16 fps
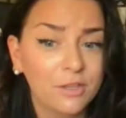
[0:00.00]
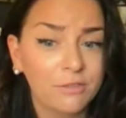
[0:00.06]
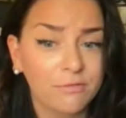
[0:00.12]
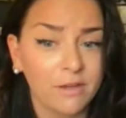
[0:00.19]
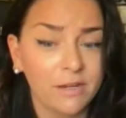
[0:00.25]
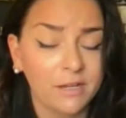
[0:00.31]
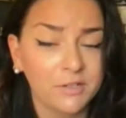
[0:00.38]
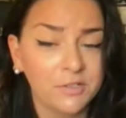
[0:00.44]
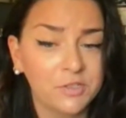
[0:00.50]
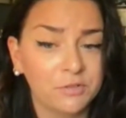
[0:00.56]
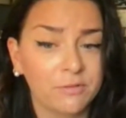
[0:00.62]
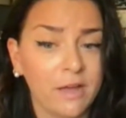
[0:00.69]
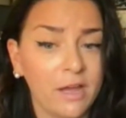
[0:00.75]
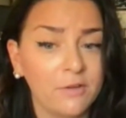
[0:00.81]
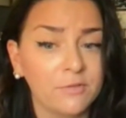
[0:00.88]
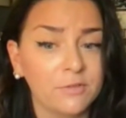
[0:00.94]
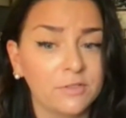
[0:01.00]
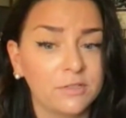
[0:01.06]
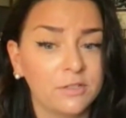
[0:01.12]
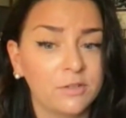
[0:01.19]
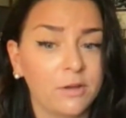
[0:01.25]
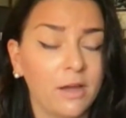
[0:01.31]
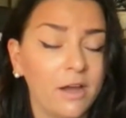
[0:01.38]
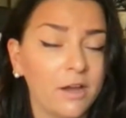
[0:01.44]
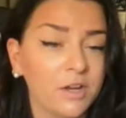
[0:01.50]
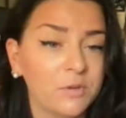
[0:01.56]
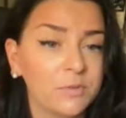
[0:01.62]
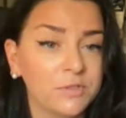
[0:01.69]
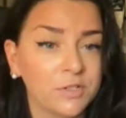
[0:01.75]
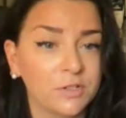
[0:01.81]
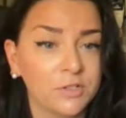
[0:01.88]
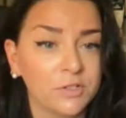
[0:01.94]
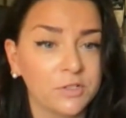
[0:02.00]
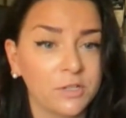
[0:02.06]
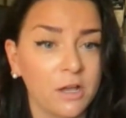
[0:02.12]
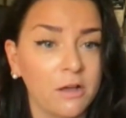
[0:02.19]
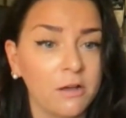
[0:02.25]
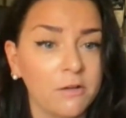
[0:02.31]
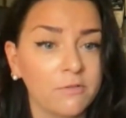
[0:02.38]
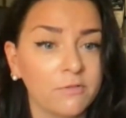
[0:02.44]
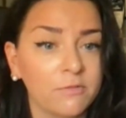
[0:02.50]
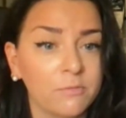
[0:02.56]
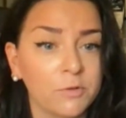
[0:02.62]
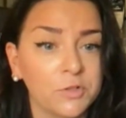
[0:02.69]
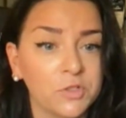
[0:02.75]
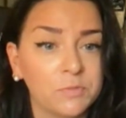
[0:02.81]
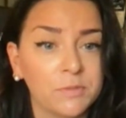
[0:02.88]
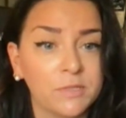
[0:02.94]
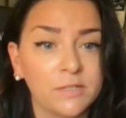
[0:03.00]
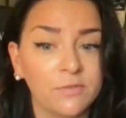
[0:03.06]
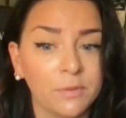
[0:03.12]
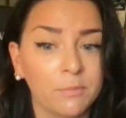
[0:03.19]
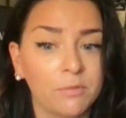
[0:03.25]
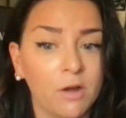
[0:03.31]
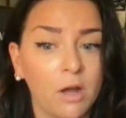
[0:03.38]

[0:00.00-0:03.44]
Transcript: ThreatX around, you know, how can we start to solve more specific